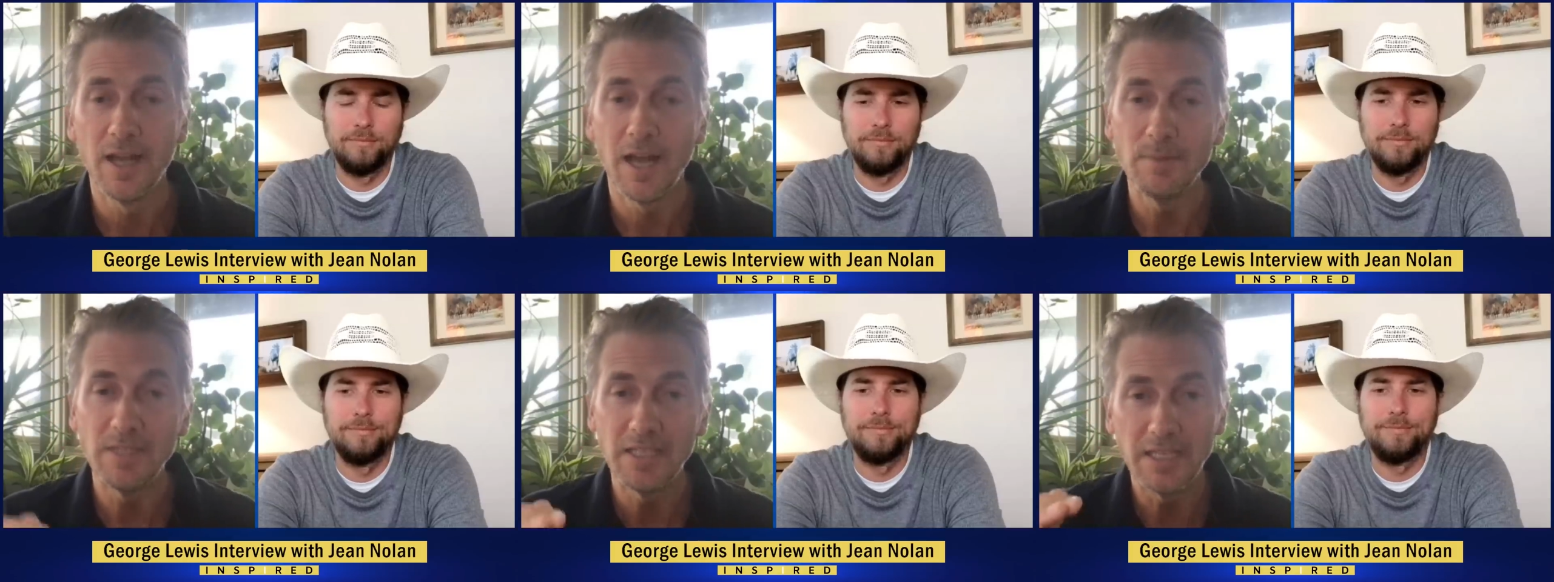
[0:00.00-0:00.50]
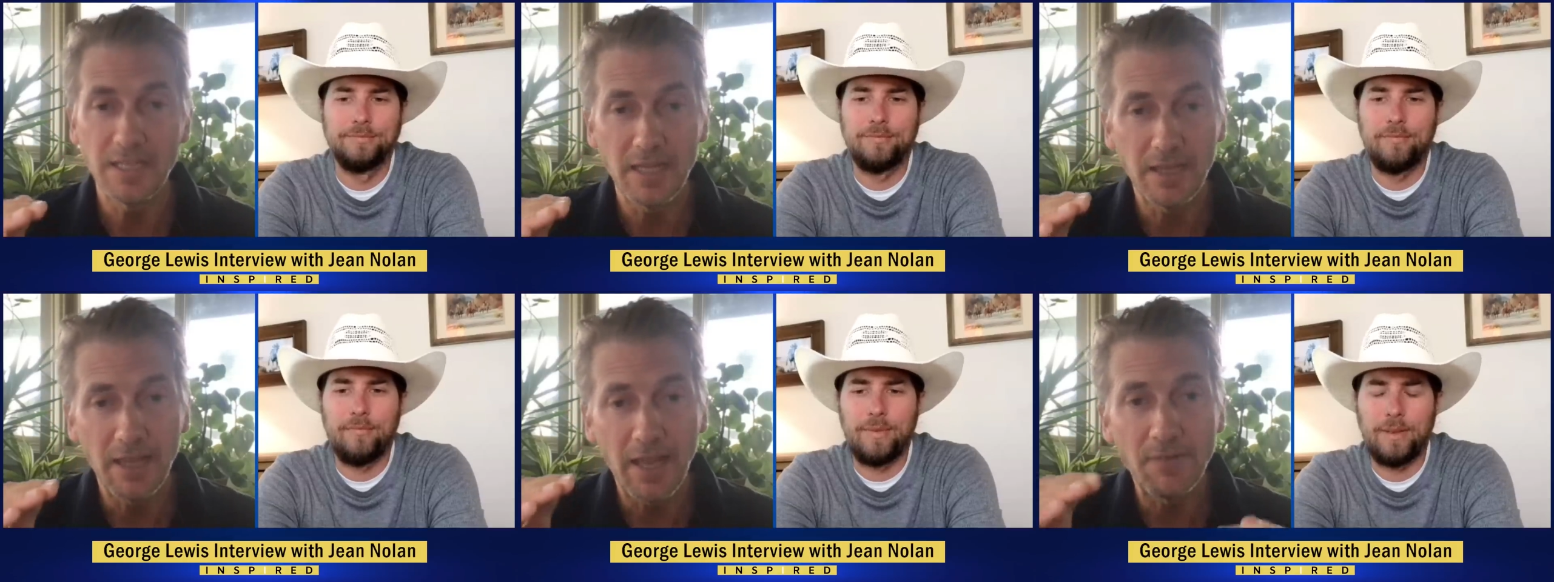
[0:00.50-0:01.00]
Speaker 1: I mean, it,
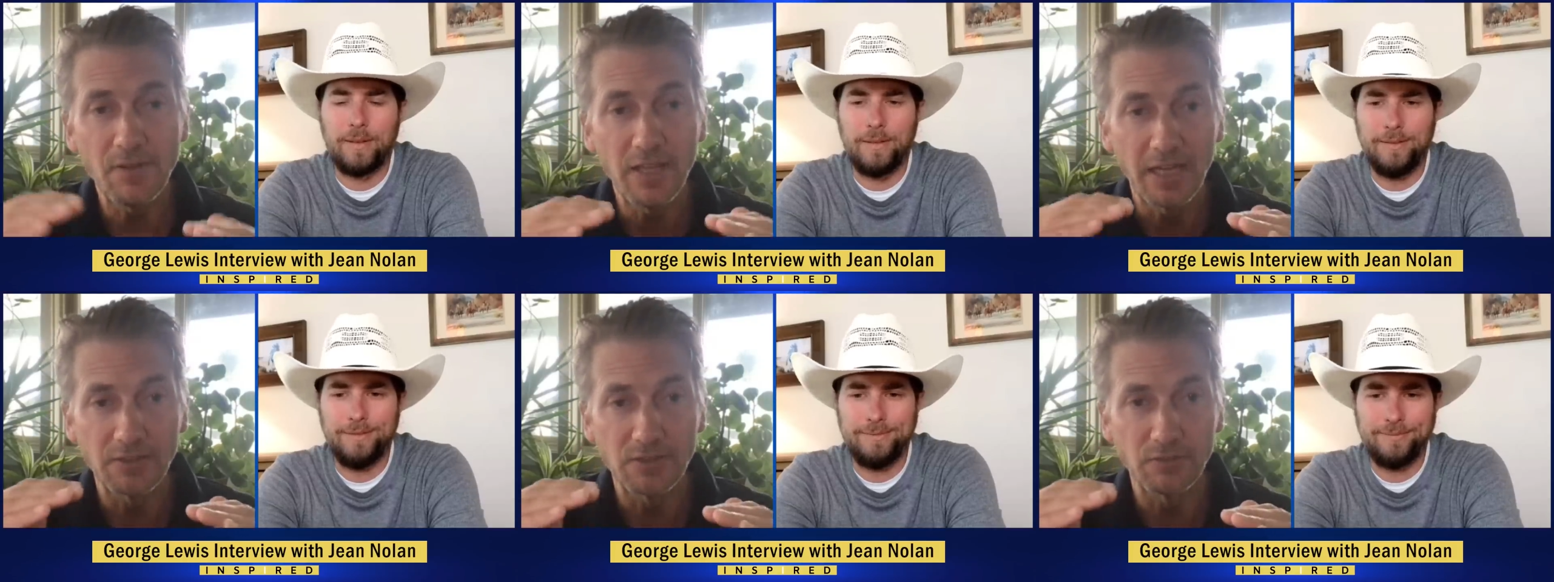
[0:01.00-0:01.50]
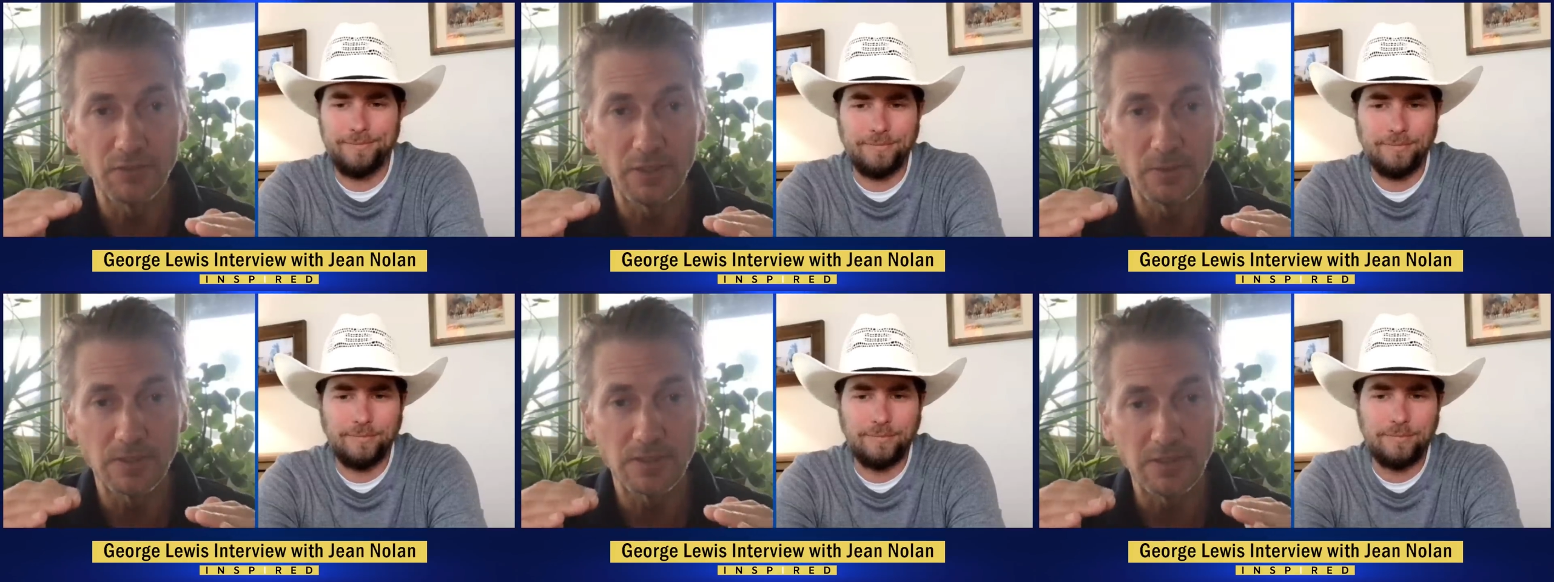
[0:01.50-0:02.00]
it, everything has a
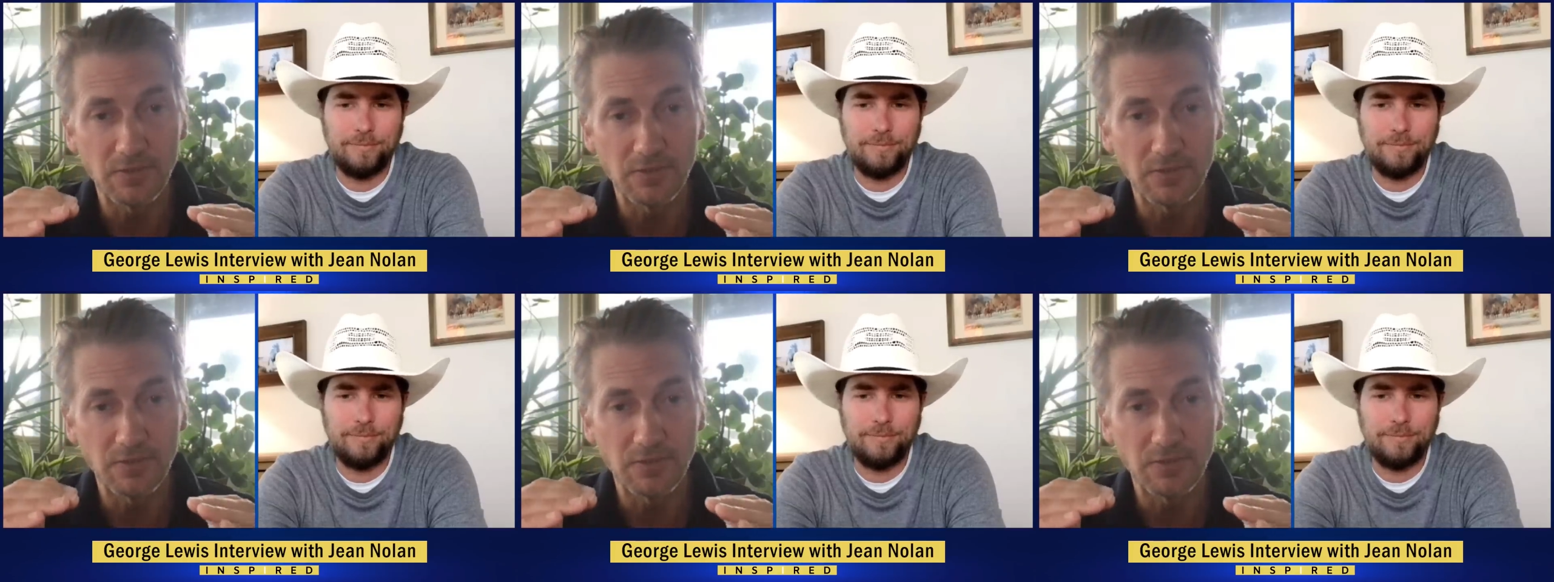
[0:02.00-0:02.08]
frequency.